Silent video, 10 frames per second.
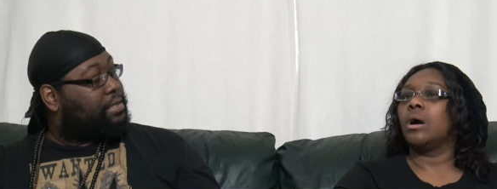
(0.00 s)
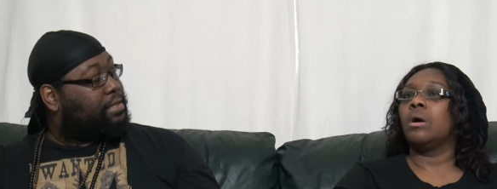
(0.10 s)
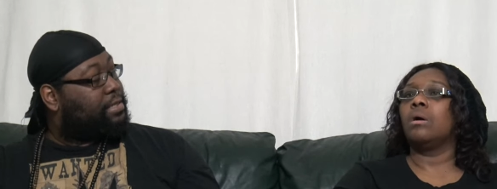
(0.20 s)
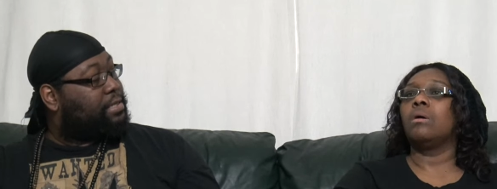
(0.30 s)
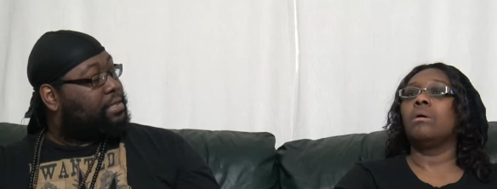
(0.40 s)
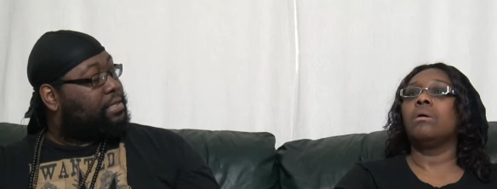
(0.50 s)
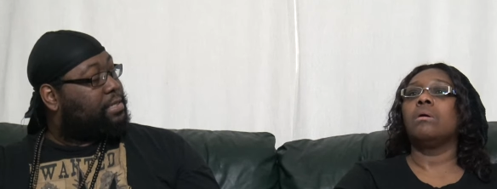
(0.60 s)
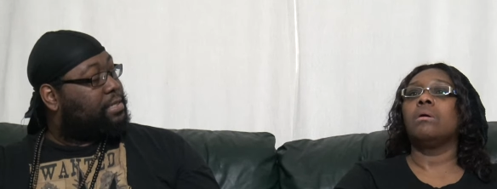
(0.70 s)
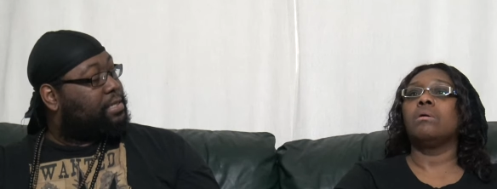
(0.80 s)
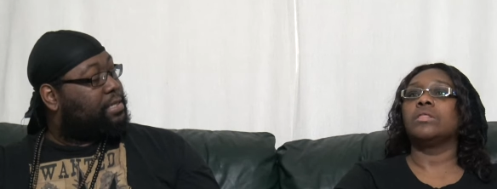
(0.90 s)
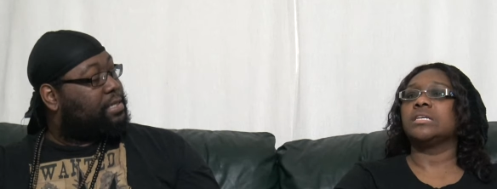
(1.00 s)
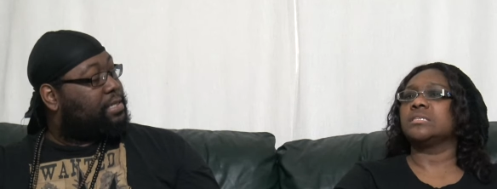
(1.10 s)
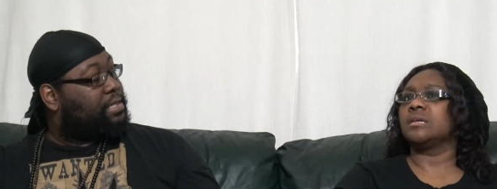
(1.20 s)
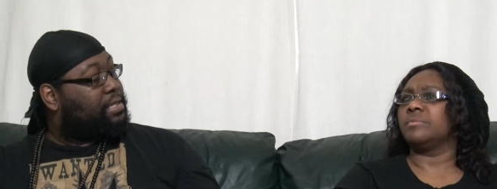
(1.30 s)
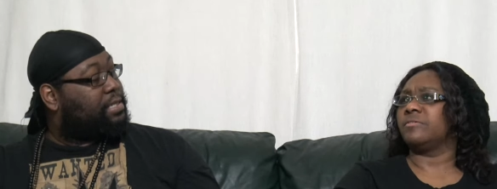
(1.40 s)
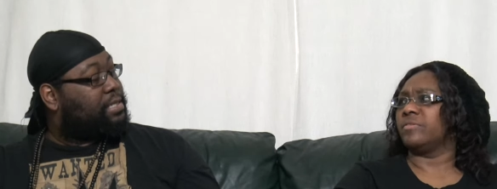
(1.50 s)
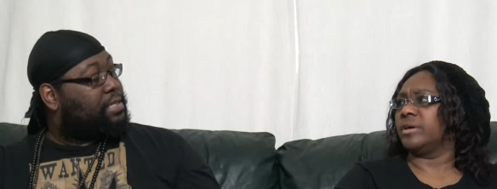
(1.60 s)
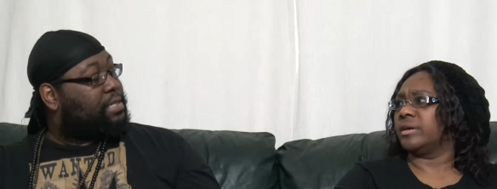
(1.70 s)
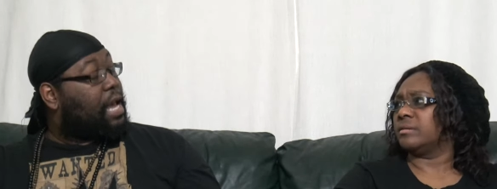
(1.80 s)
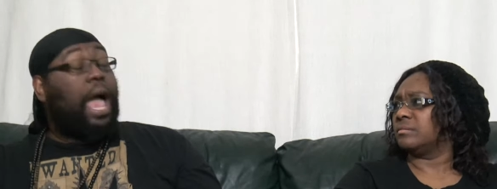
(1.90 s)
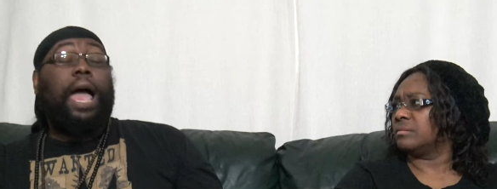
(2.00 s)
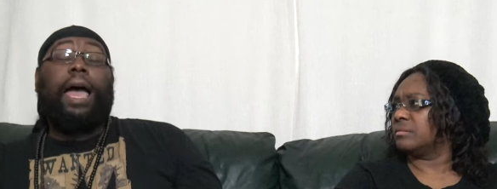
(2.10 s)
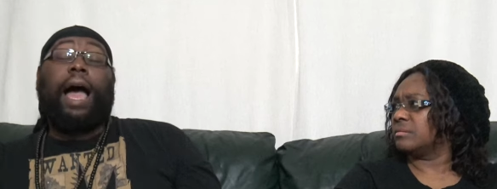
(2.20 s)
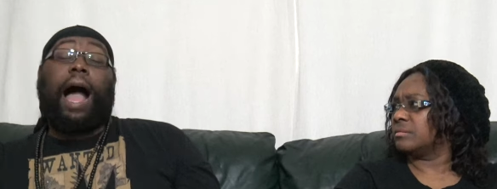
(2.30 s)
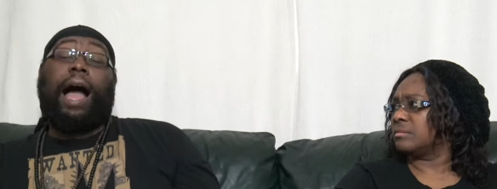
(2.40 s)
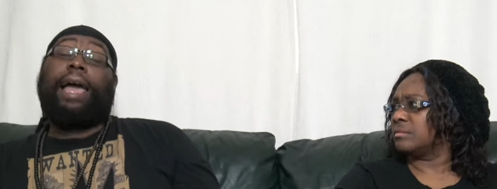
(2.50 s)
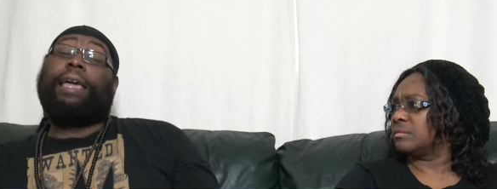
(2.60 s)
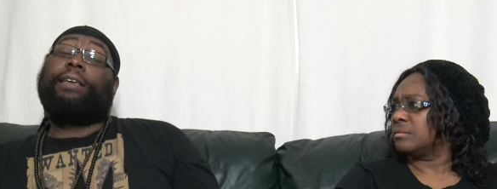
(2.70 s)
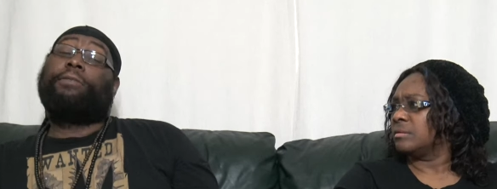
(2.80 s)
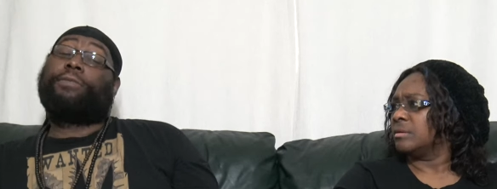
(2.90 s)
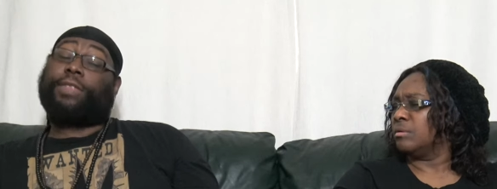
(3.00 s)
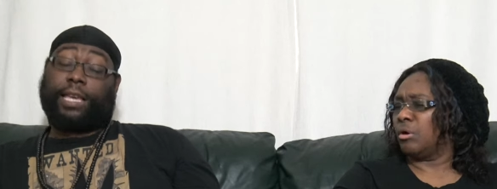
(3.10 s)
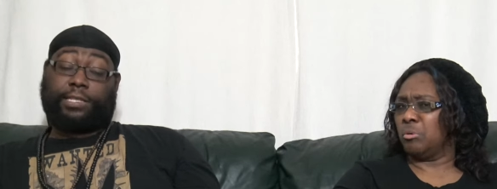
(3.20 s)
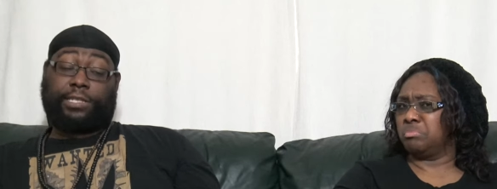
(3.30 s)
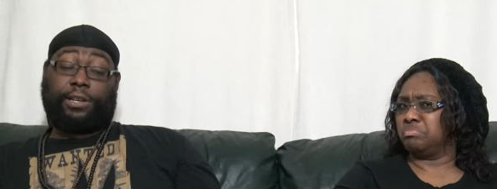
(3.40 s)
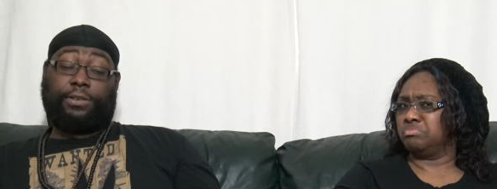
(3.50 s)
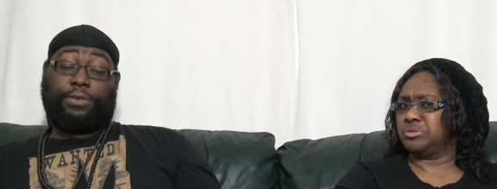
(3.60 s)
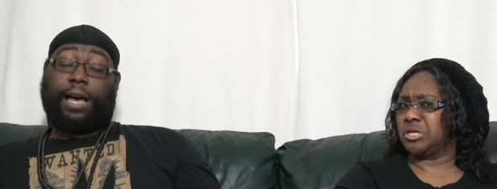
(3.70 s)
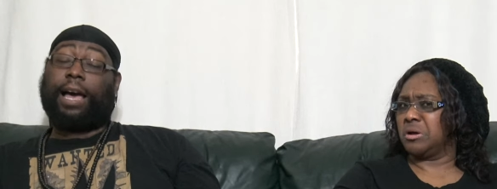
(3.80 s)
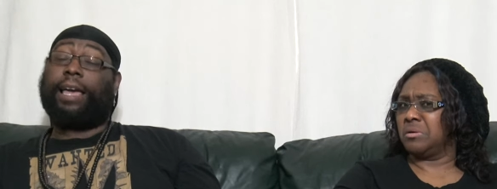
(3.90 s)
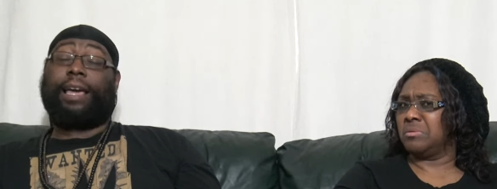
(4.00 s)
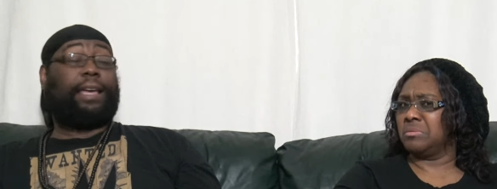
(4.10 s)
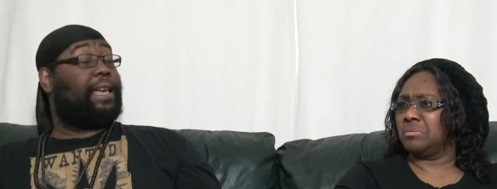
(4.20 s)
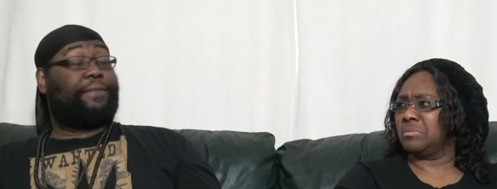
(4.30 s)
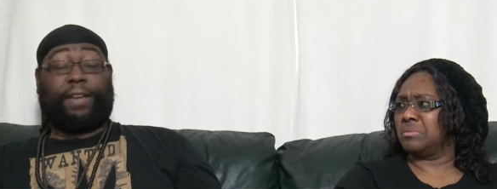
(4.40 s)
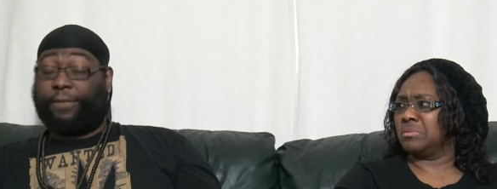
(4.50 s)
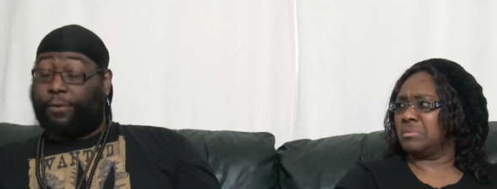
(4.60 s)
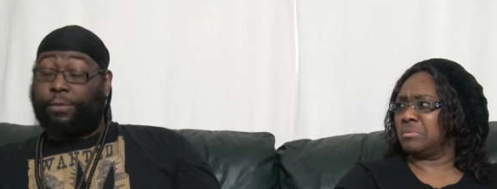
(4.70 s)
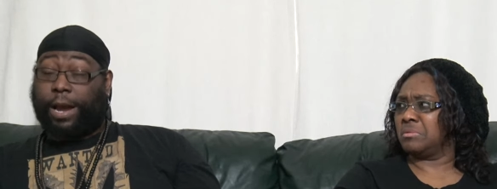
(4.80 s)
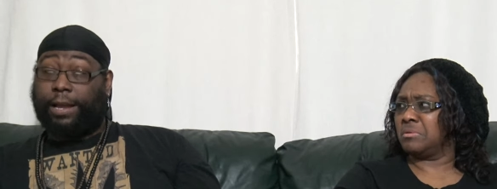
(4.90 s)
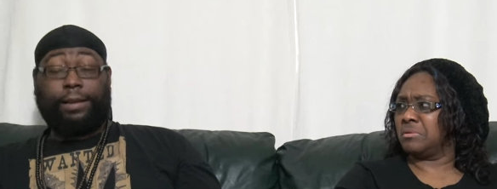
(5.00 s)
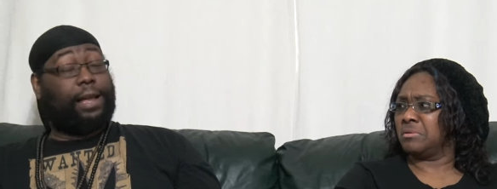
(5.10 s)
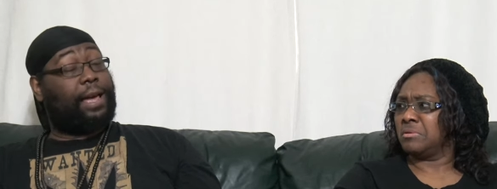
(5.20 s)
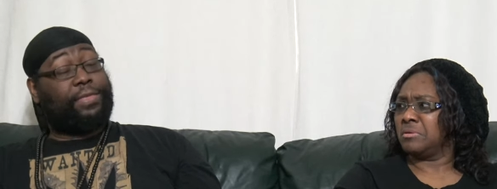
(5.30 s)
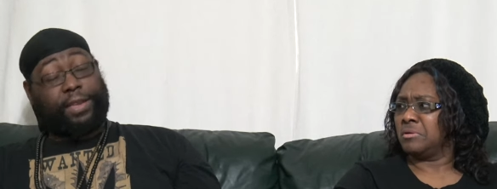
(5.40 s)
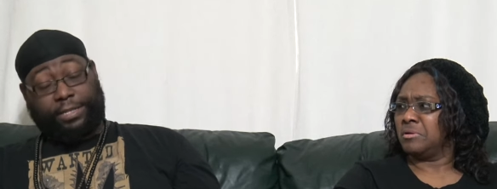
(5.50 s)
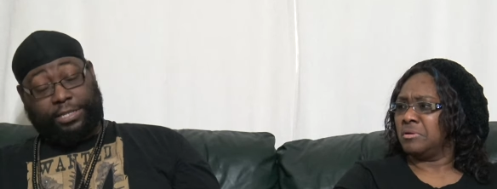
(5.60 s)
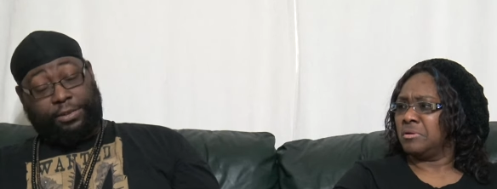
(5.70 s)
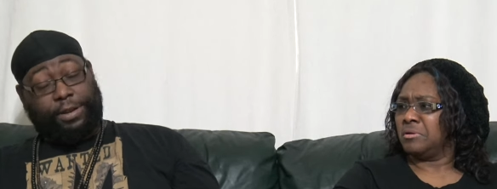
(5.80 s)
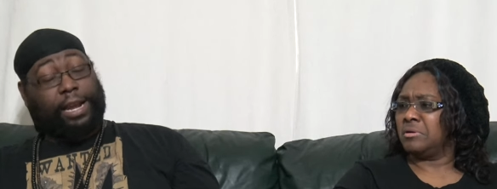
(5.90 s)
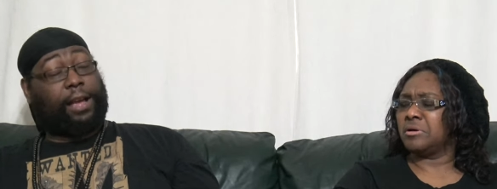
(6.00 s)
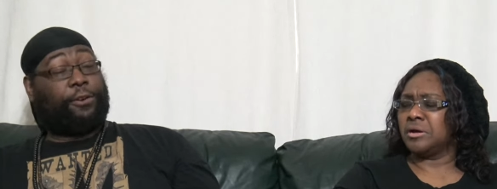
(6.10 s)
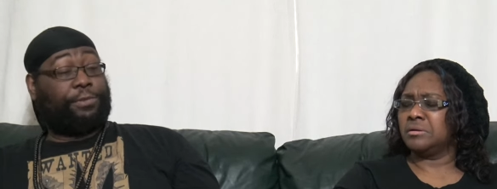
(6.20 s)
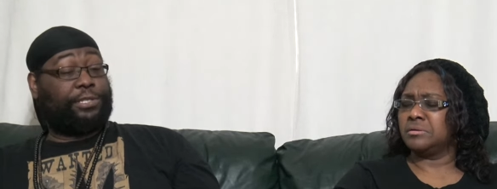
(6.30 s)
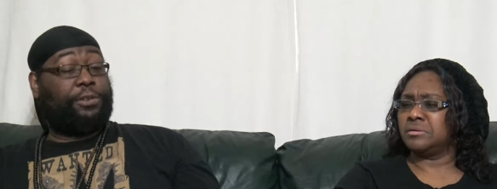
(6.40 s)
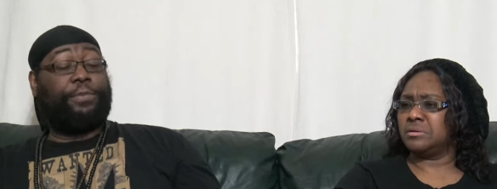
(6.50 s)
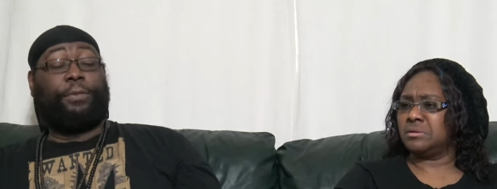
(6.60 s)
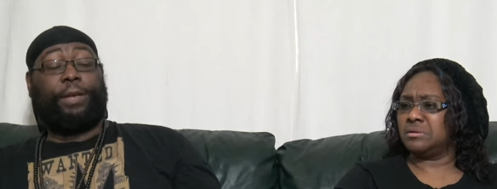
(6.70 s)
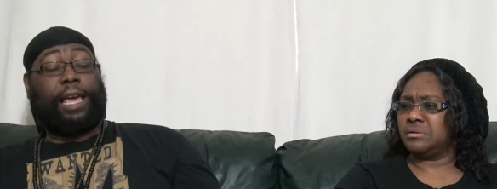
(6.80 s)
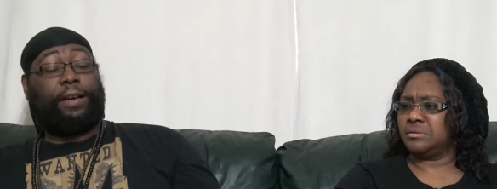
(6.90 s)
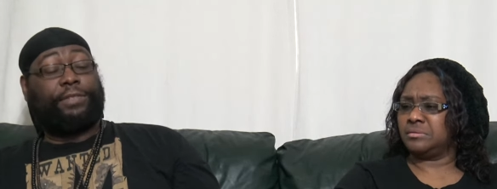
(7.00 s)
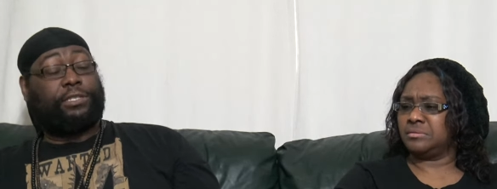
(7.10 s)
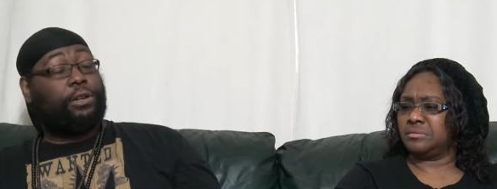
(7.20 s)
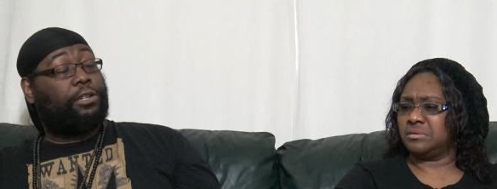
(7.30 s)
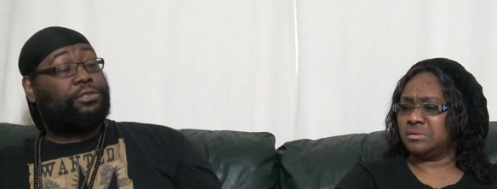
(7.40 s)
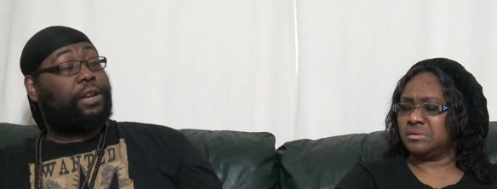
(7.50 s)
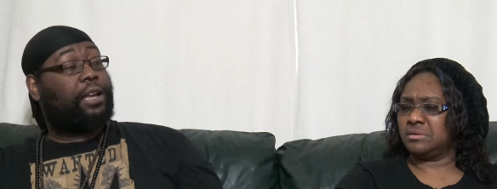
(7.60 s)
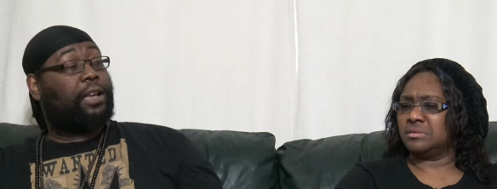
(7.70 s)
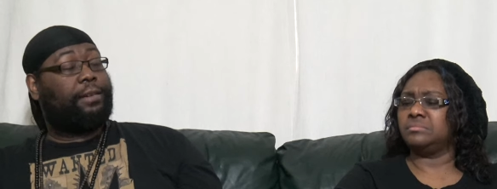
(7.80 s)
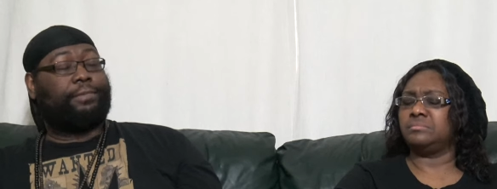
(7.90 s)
Speaker 1: Oh, that's gonna be fun. I
Speaker 2: think so. If we're right, I think so, and I hope so. But we have Star Trek.